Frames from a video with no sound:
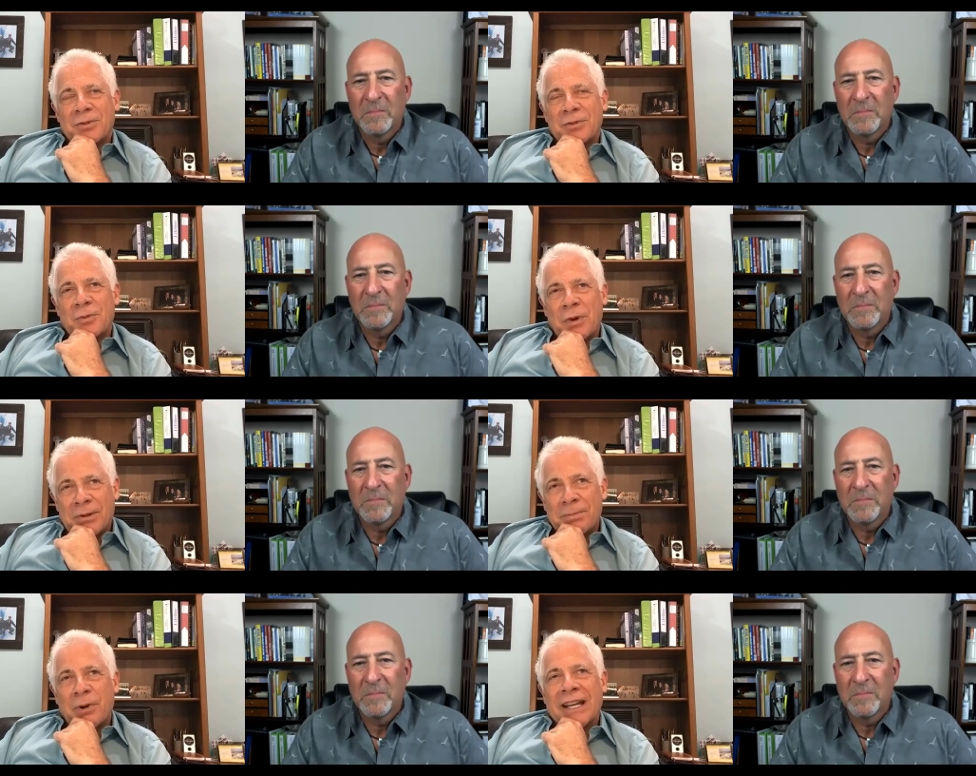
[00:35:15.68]
Speaker 1: while
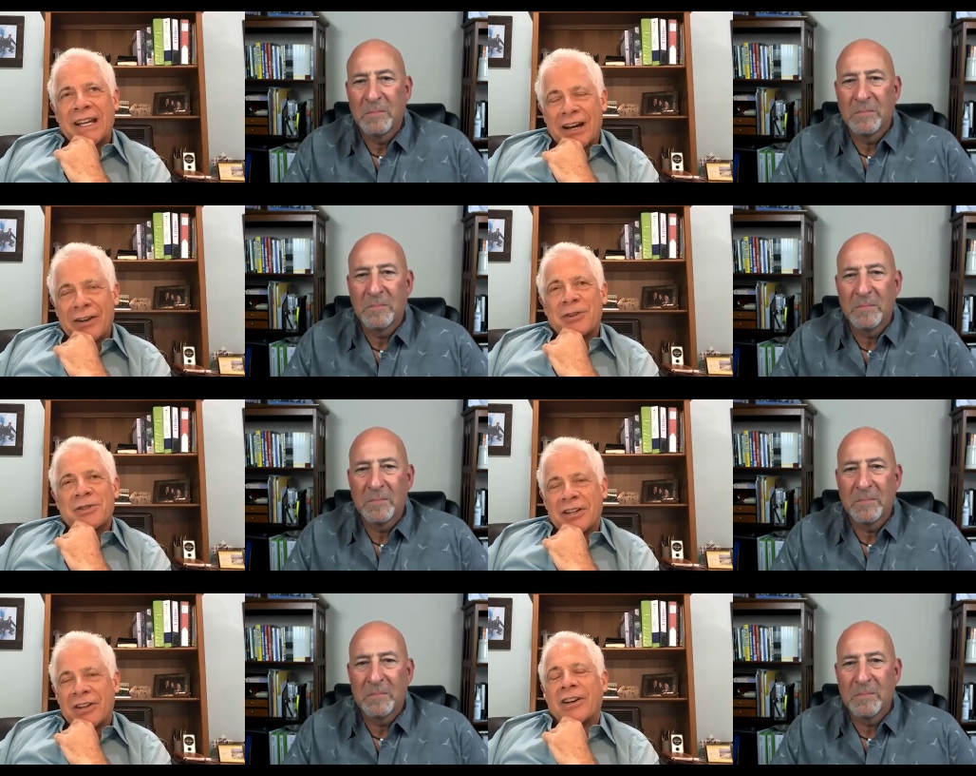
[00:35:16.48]
bringing others
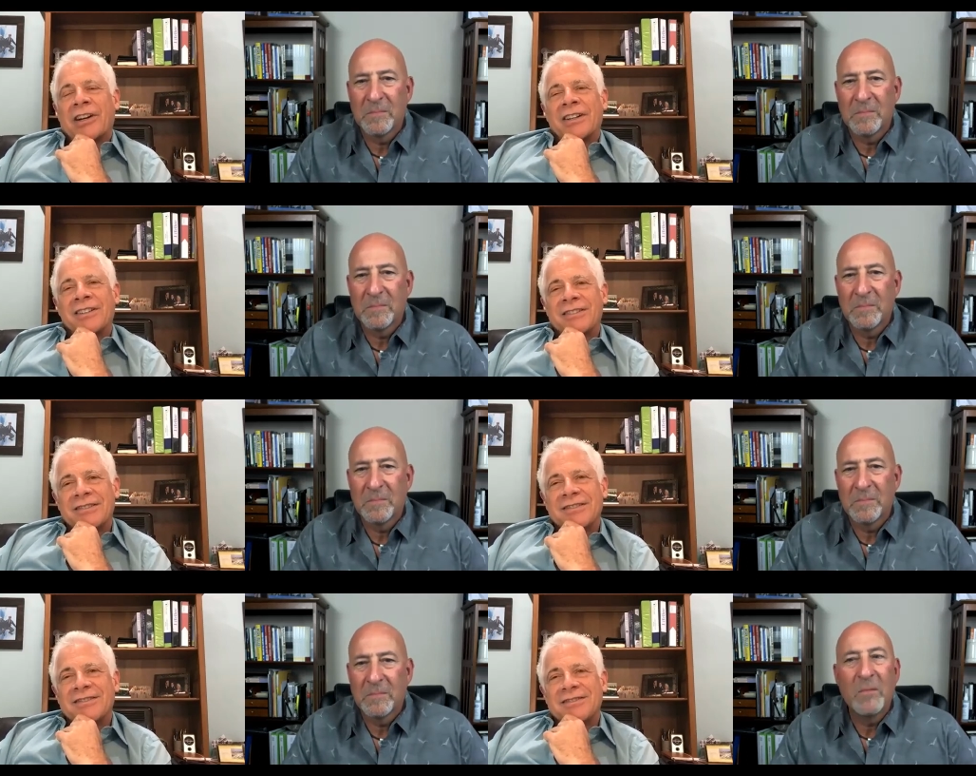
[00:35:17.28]
along.
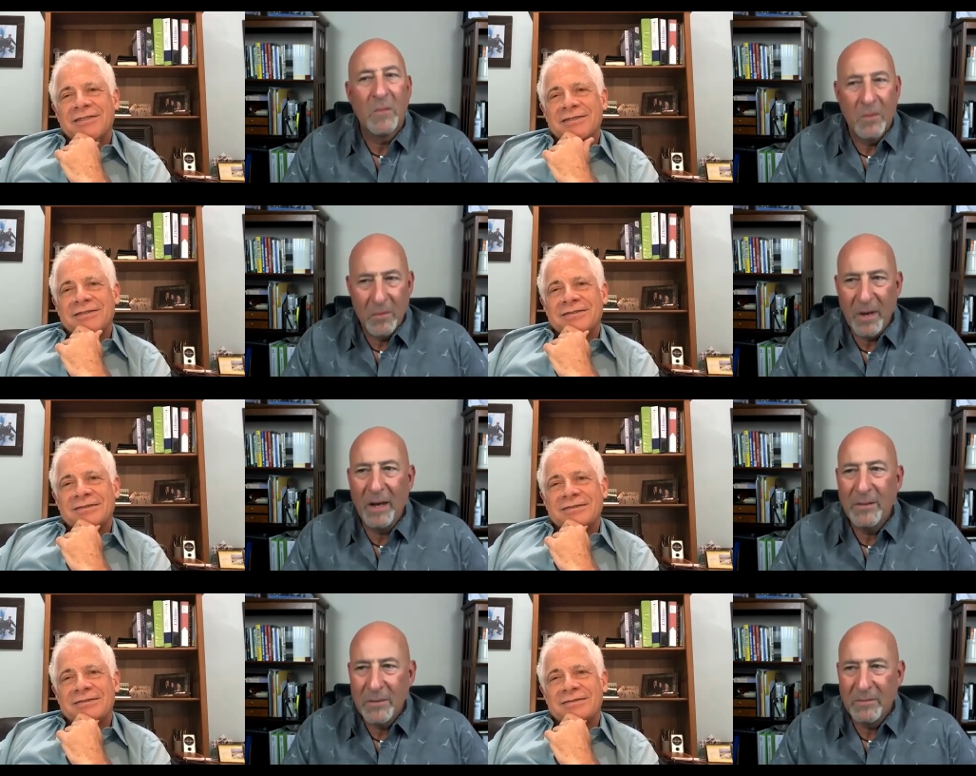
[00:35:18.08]

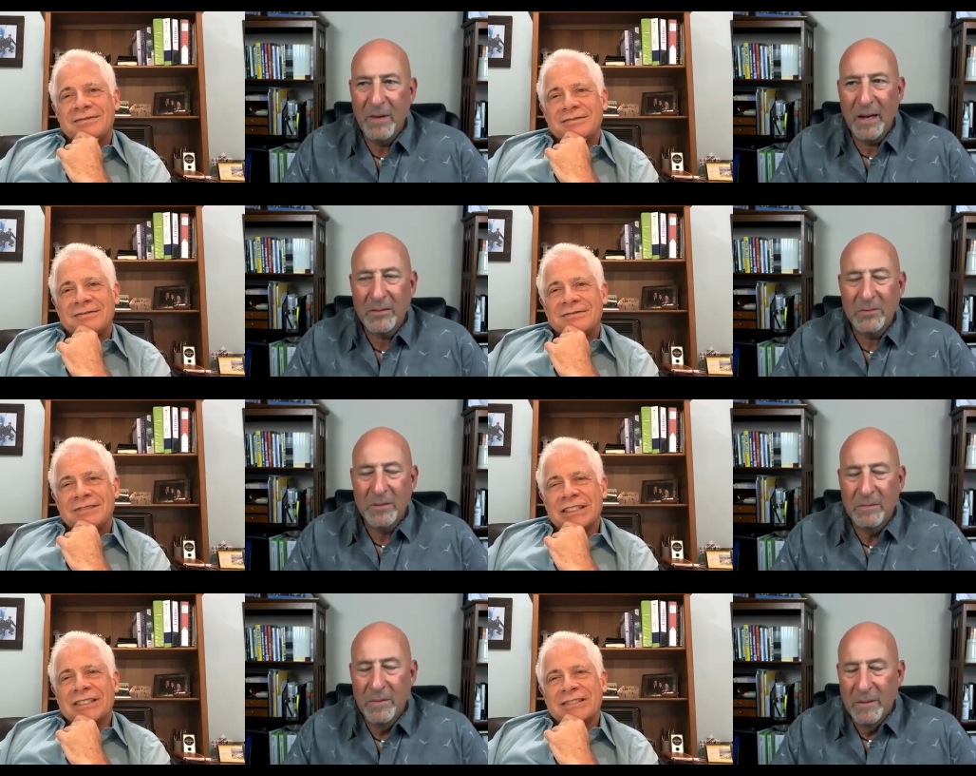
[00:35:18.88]
Okay, excellent.
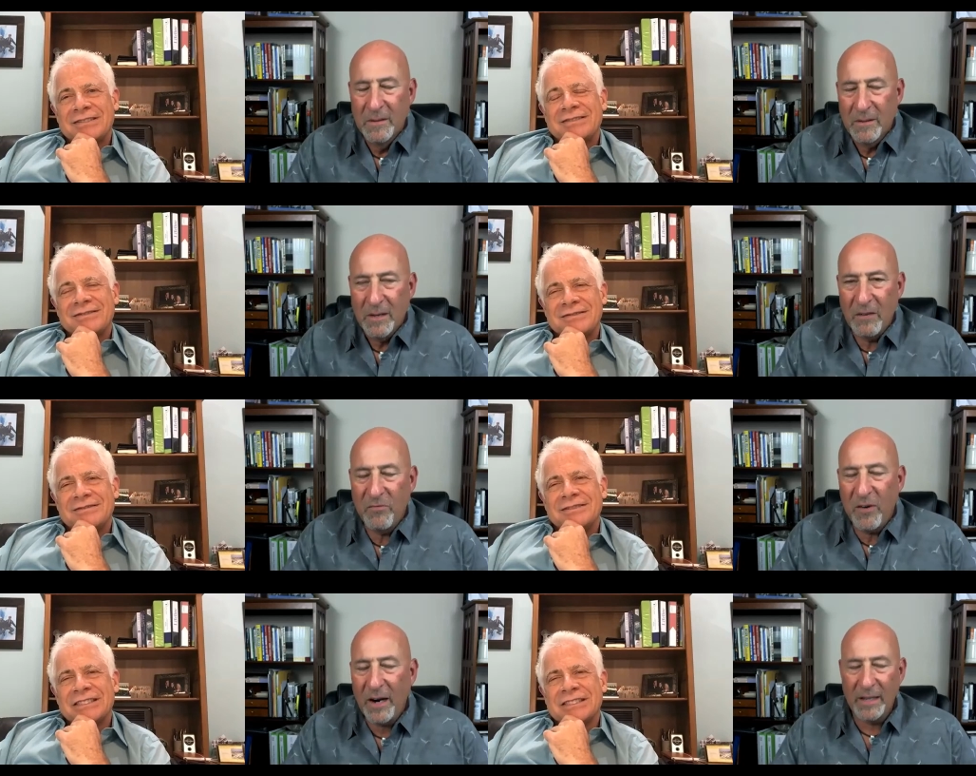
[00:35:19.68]
Yeah.
Speaker 2: And
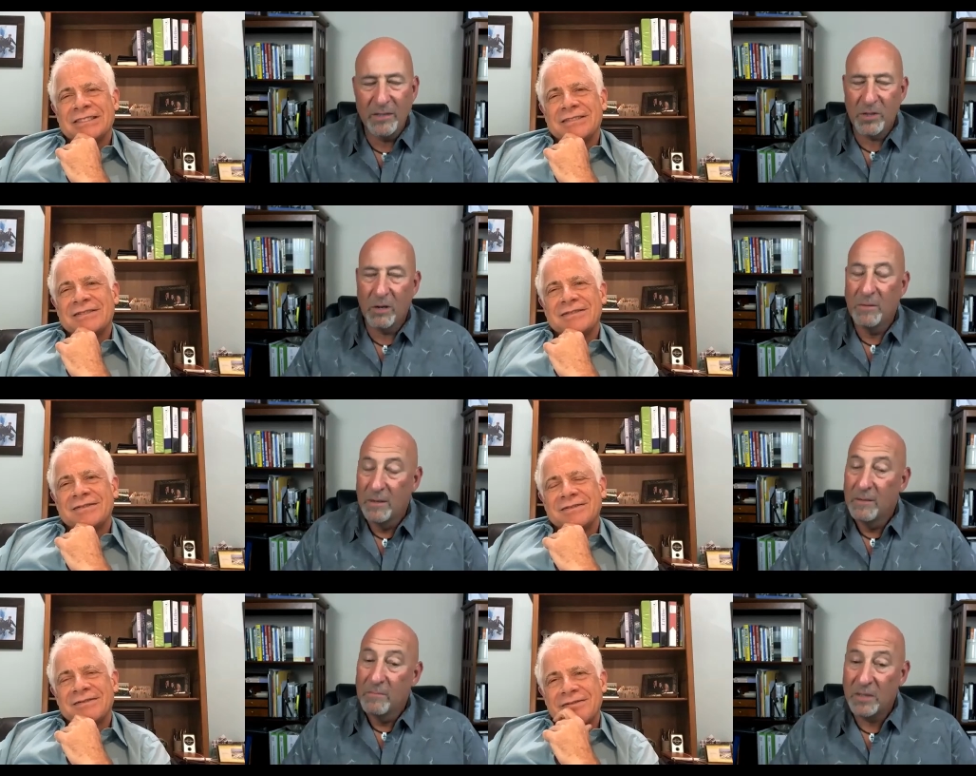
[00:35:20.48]
finally, so
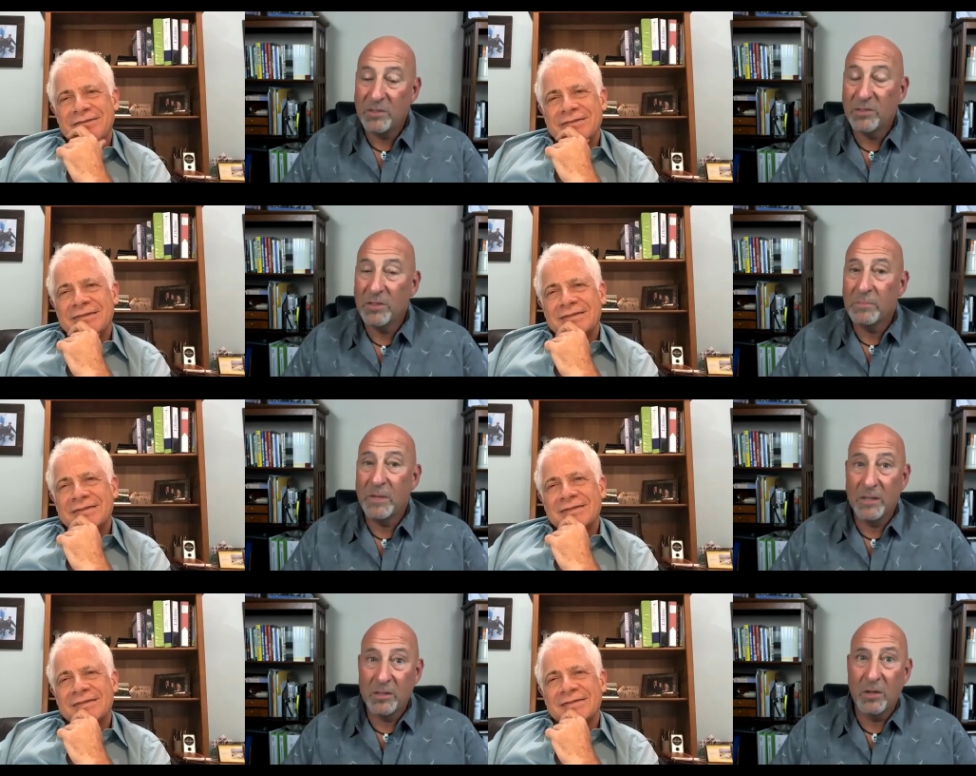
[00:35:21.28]
this is something
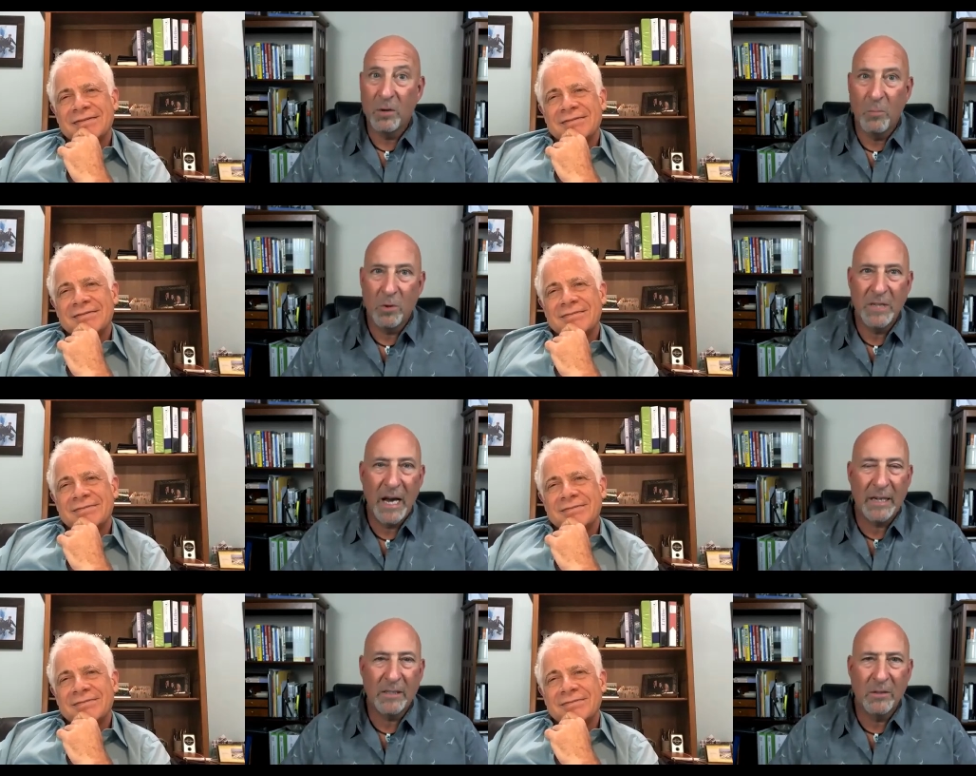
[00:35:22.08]
that's a little more
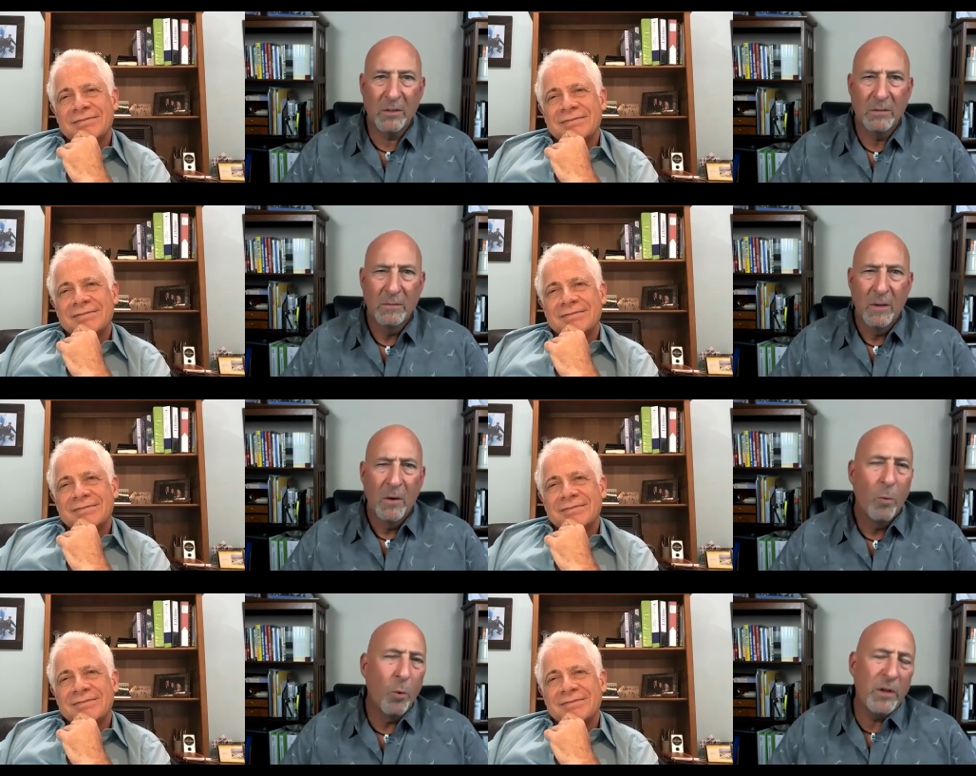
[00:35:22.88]
tactical.
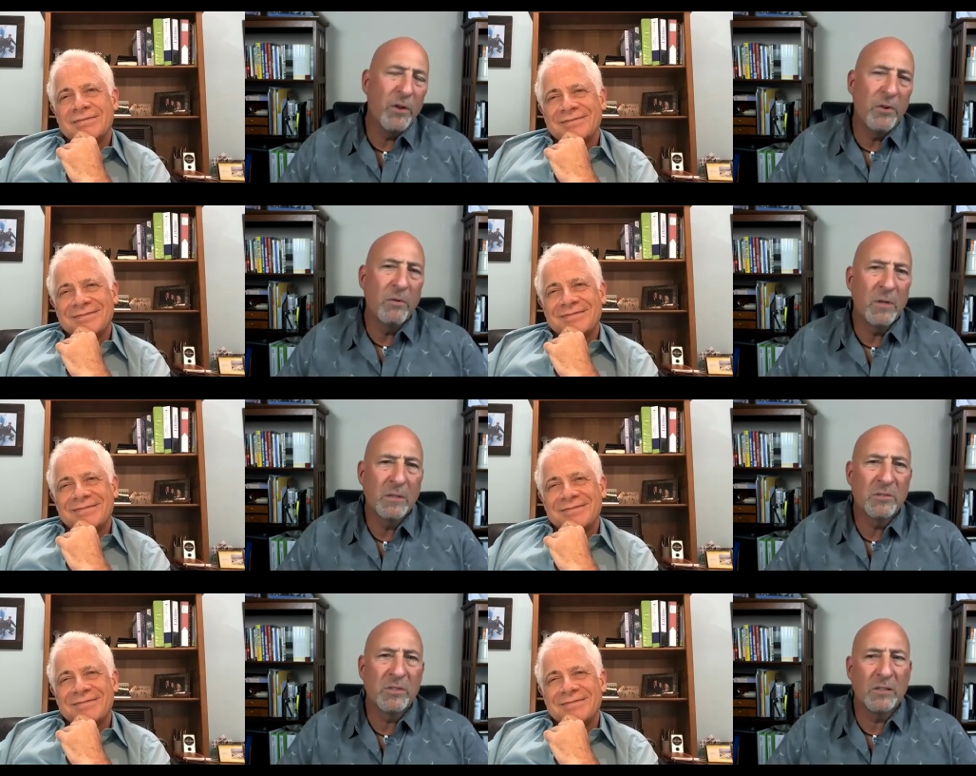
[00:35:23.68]
What do you do to
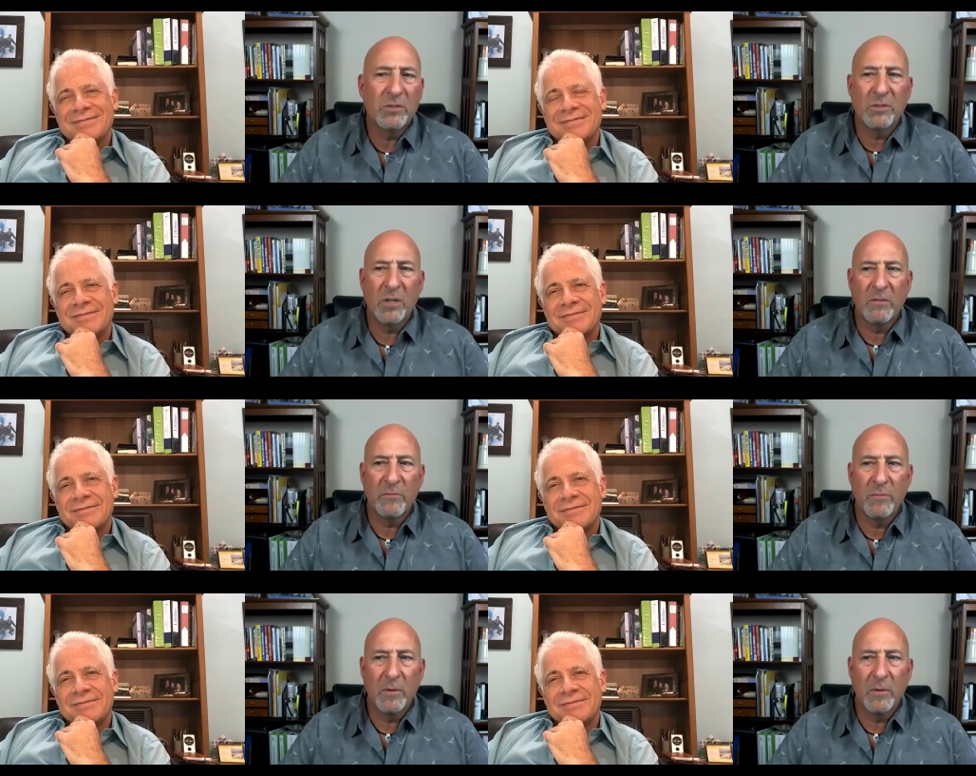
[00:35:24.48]
set yourself